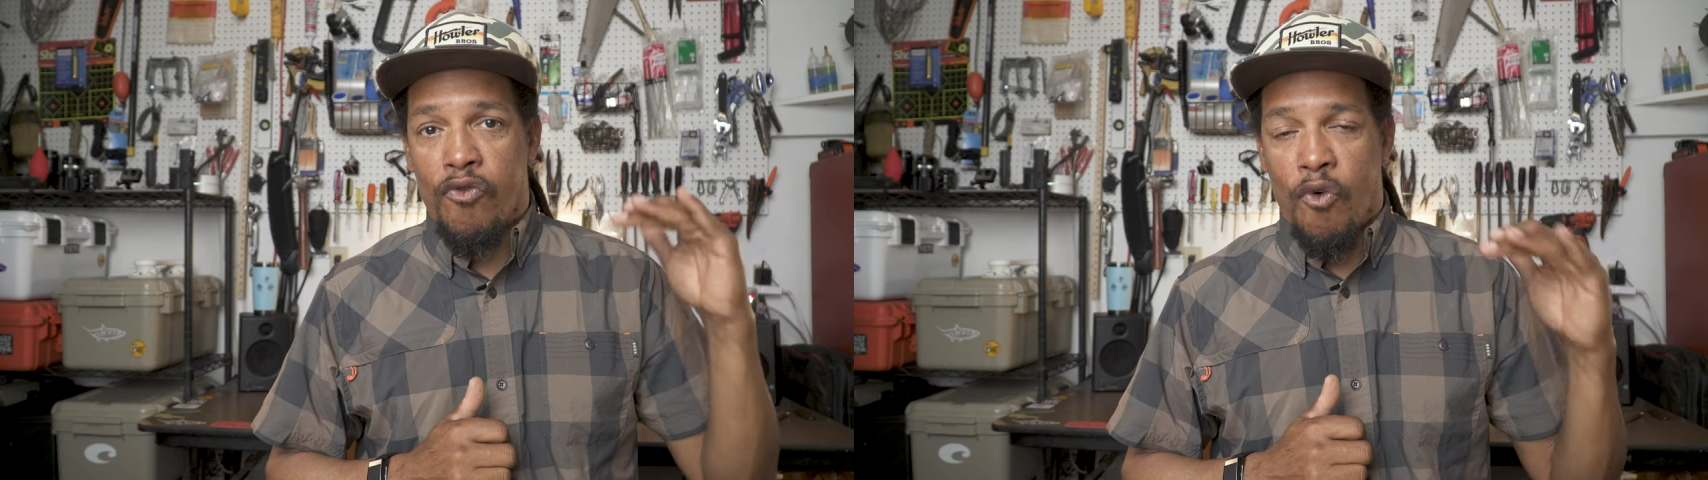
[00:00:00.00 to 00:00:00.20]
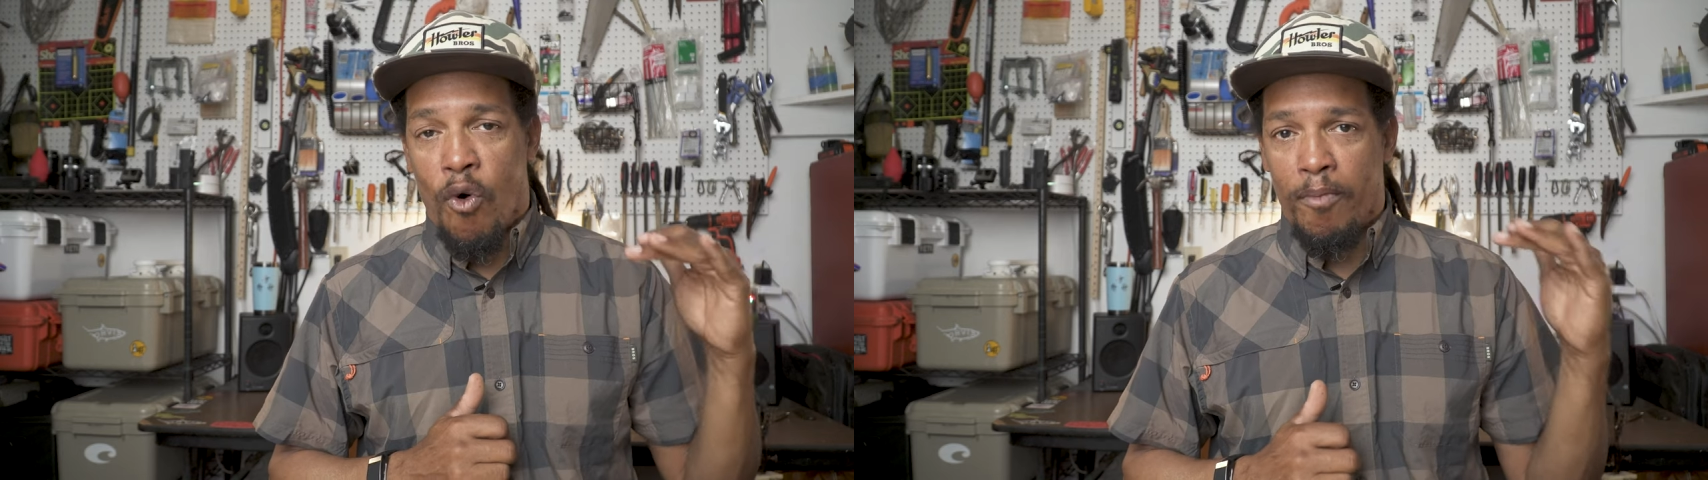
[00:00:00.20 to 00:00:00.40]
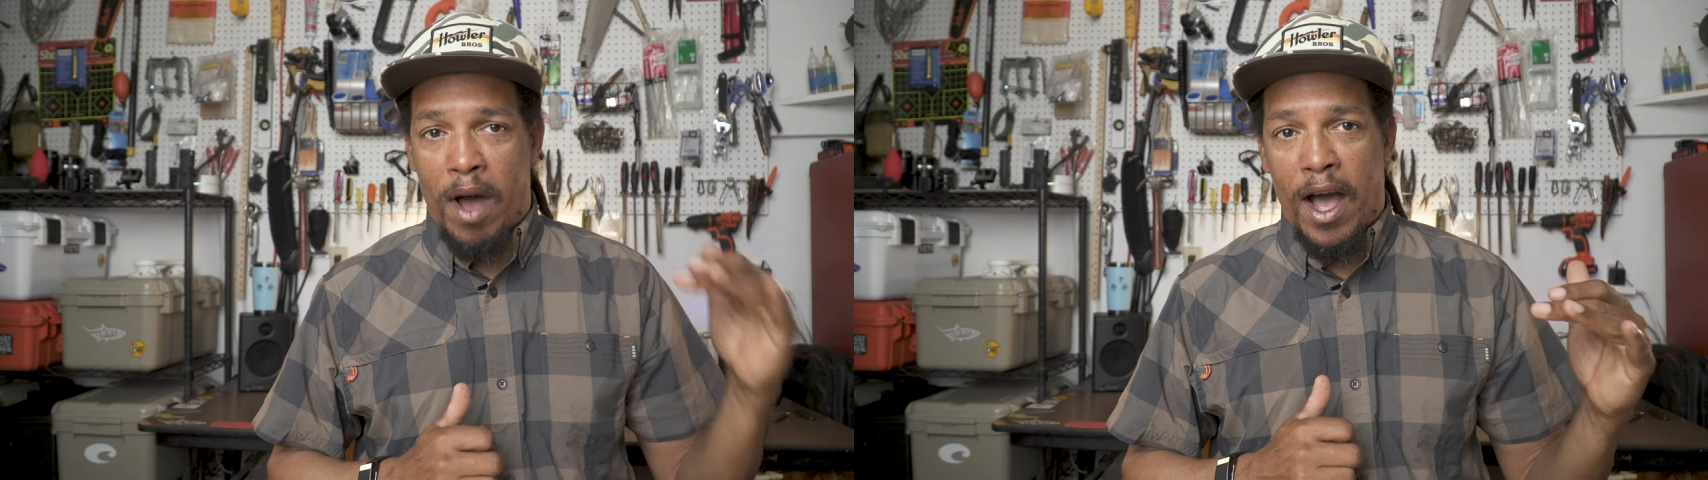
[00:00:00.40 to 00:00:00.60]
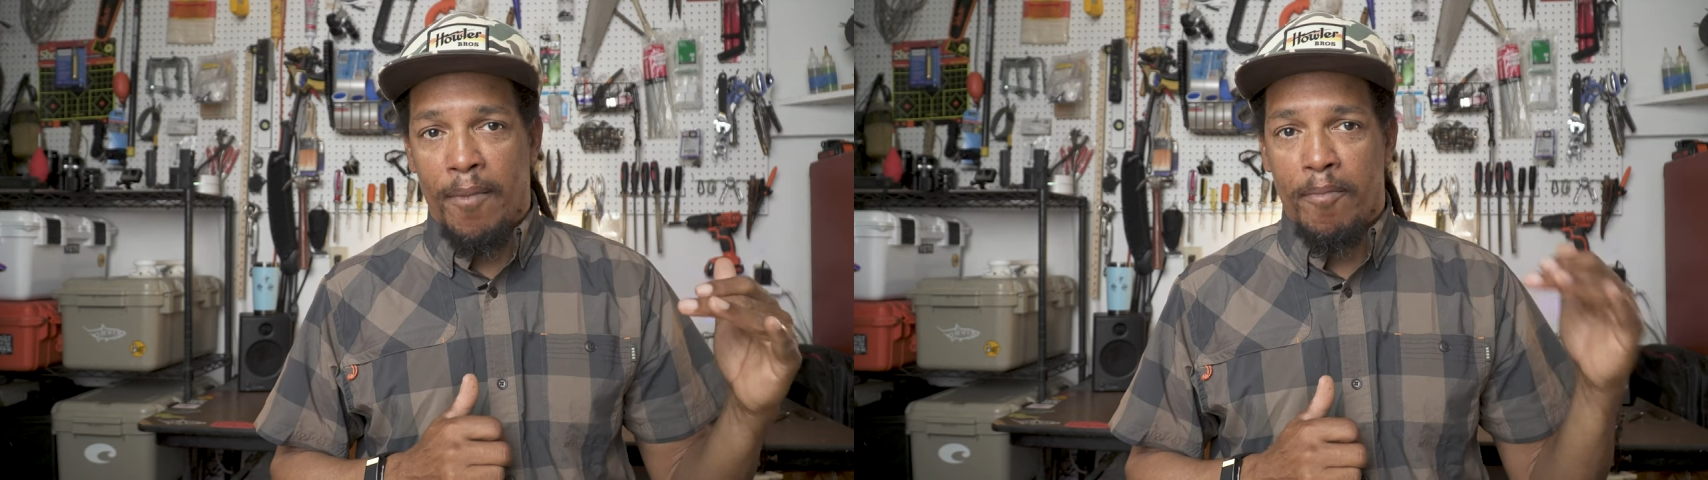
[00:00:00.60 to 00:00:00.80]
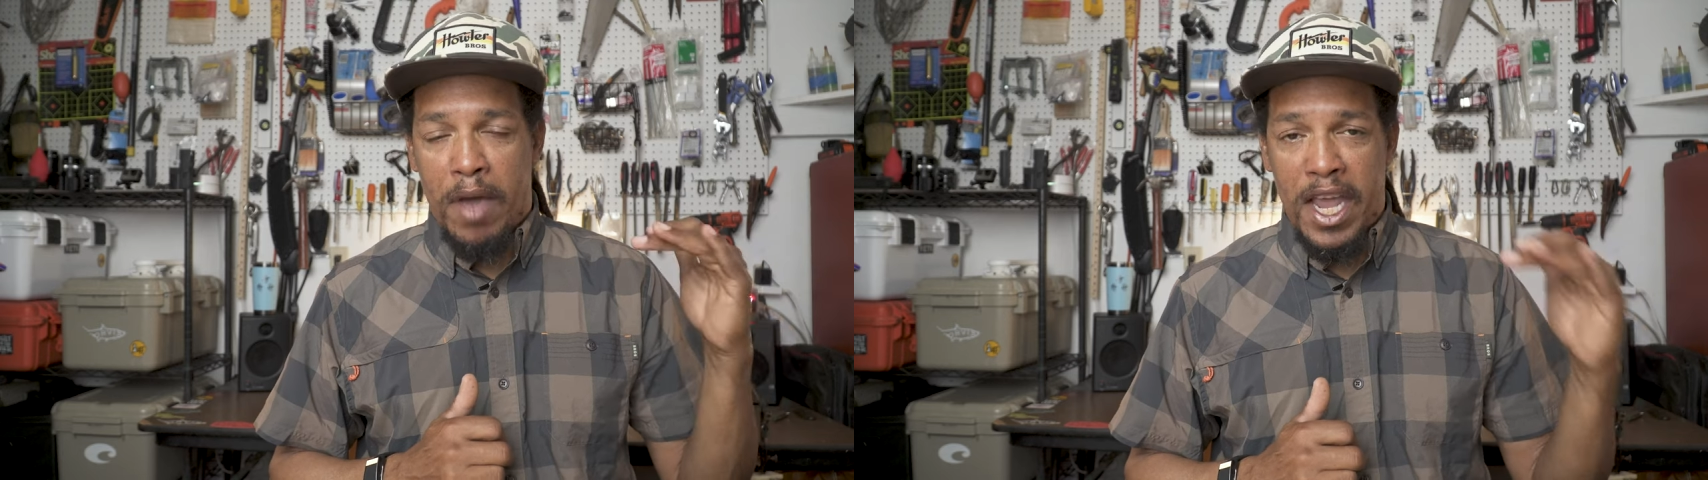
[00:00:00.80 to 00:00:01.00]
for
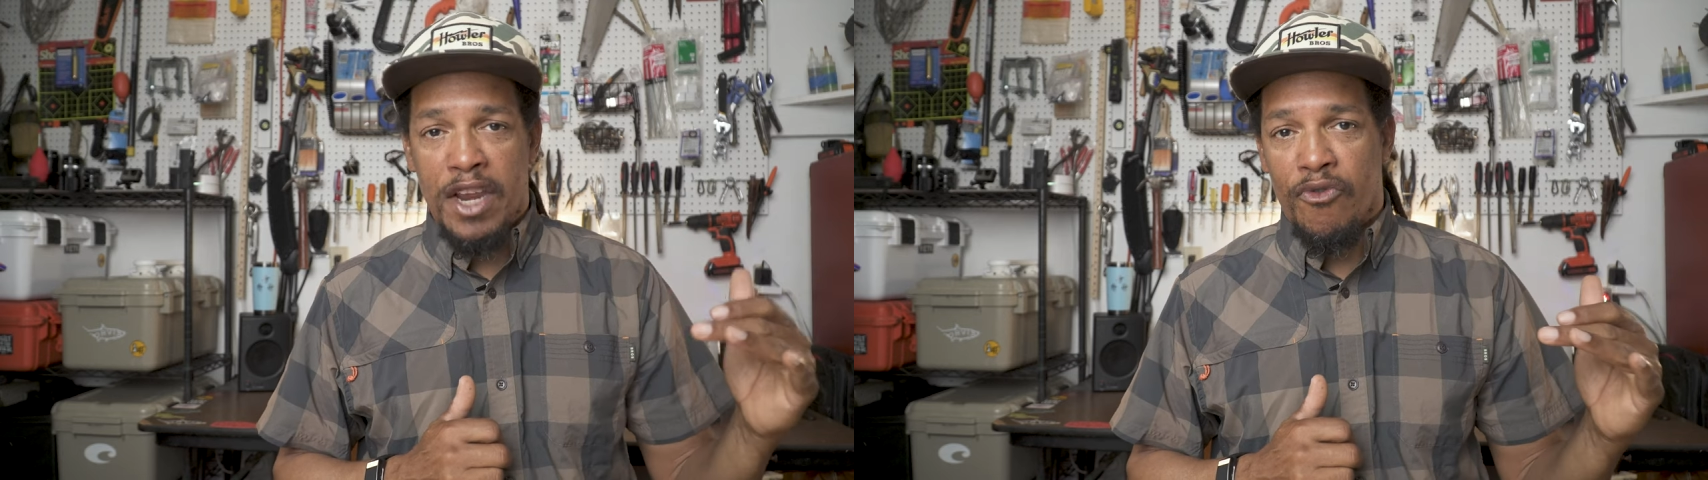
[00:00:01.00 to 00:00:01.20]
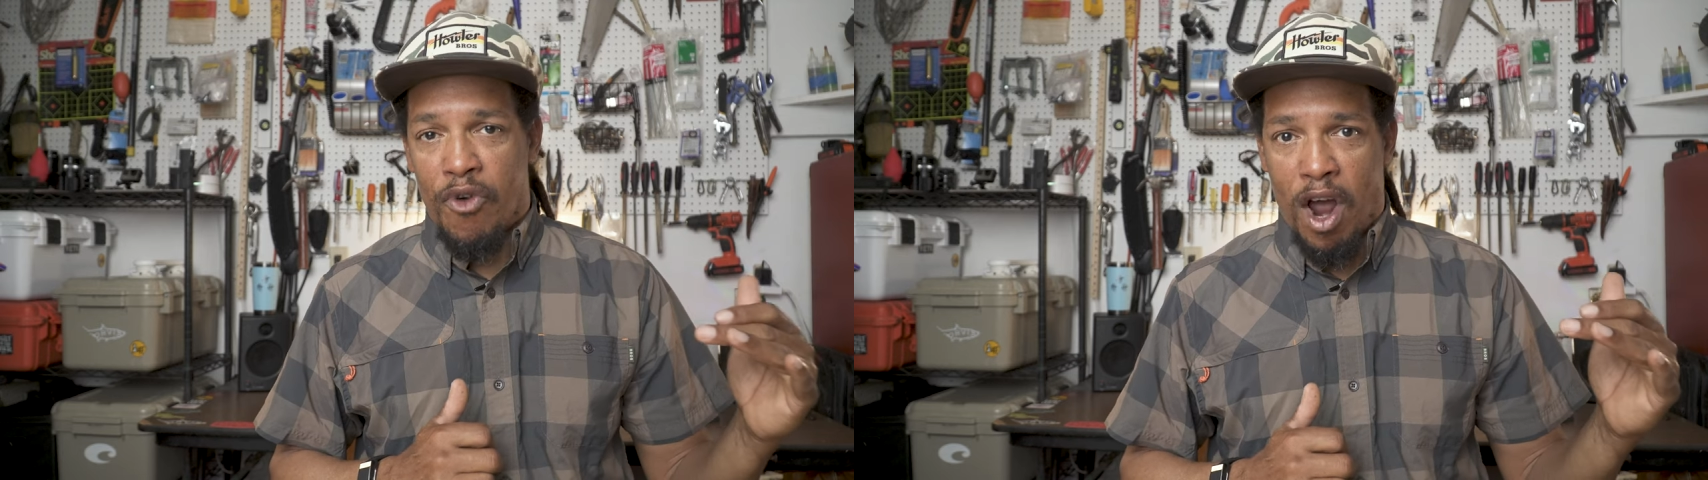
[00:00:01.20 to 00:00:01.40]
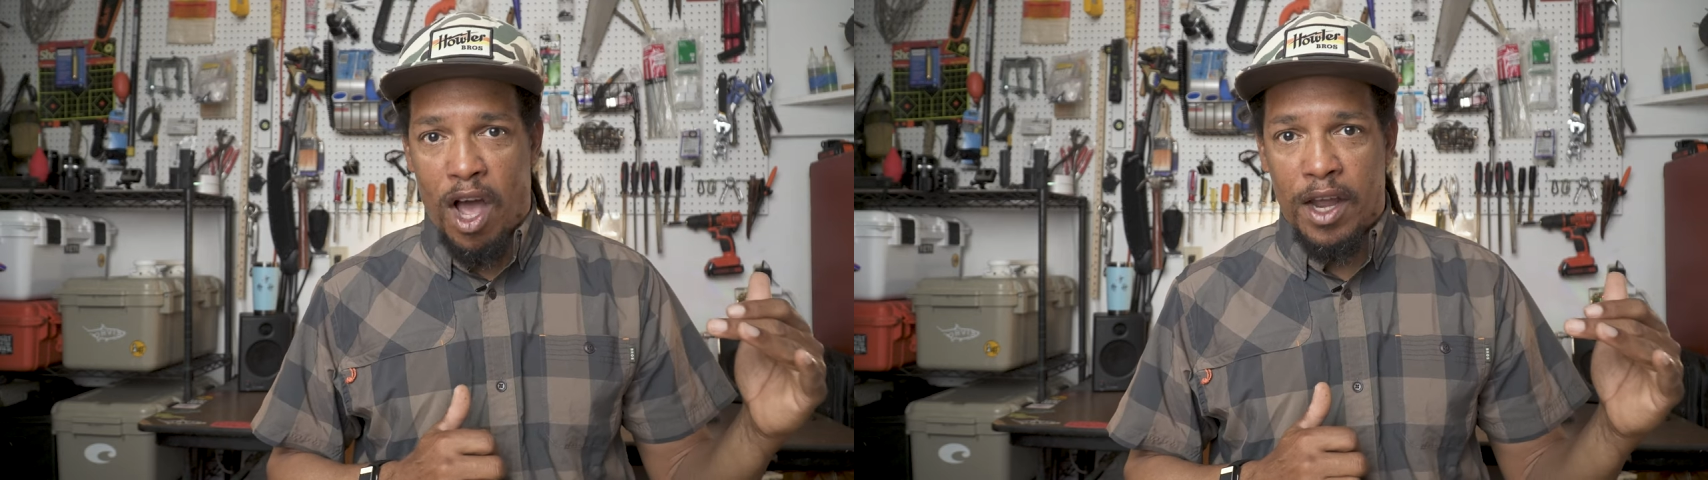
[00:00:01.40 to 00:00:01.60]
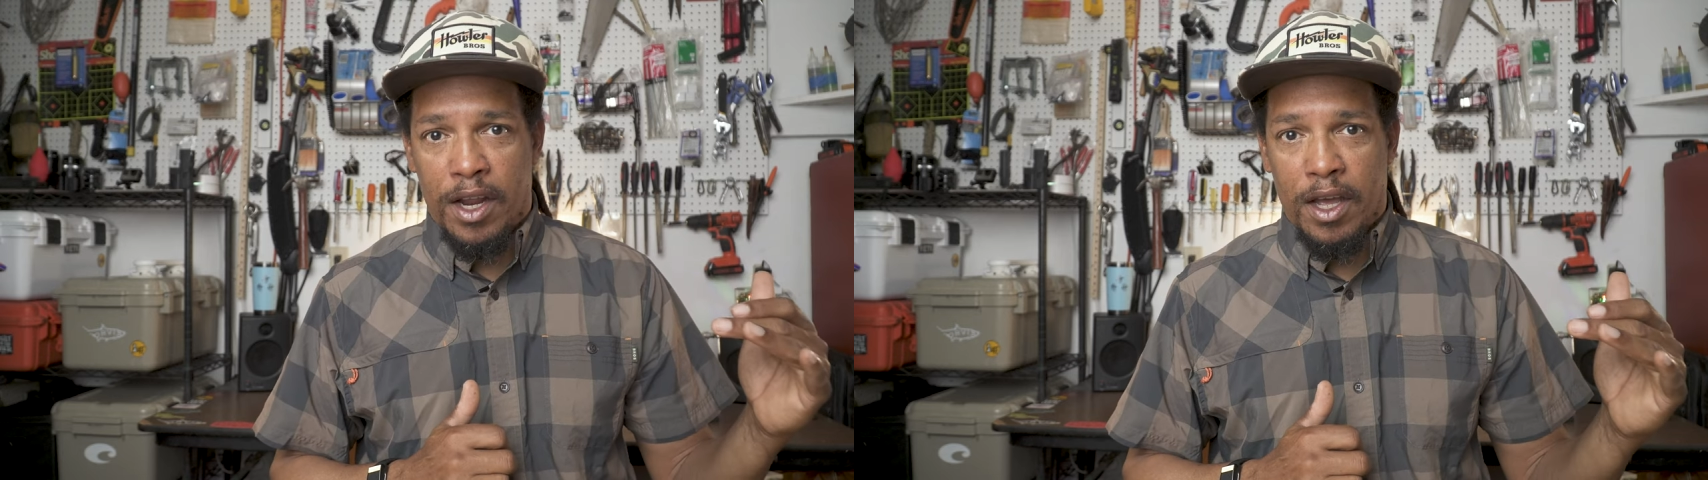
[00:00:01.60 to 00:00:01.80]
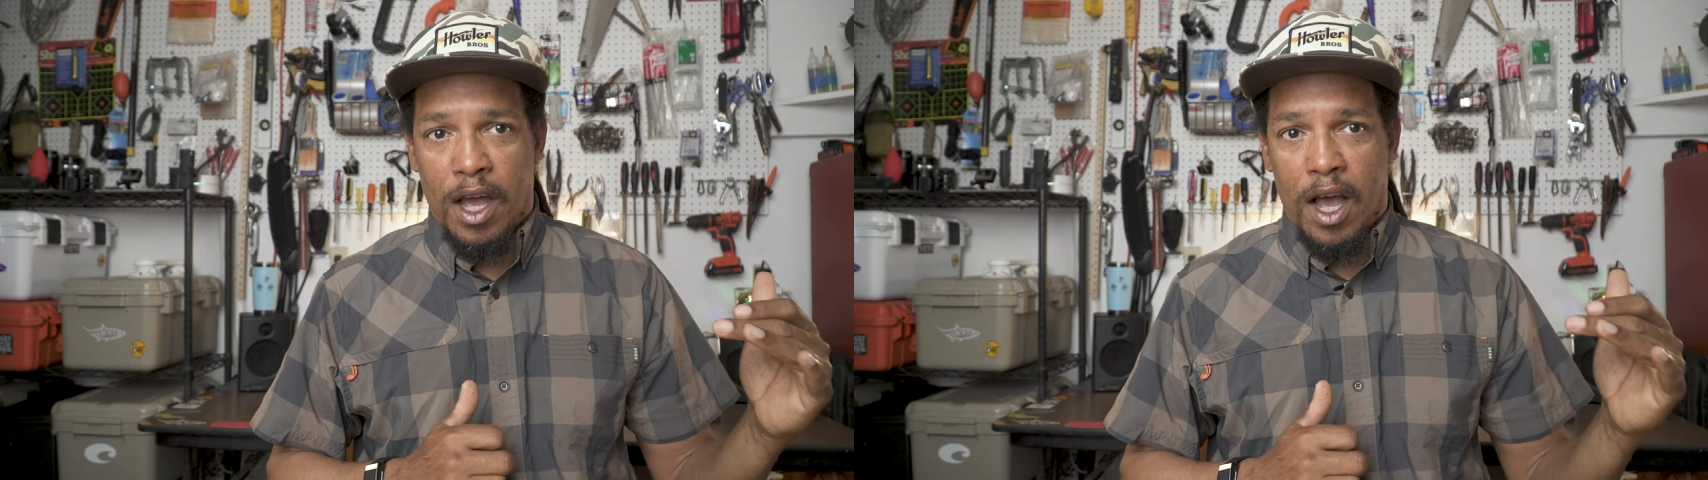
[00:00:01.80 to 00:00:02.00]
my main rod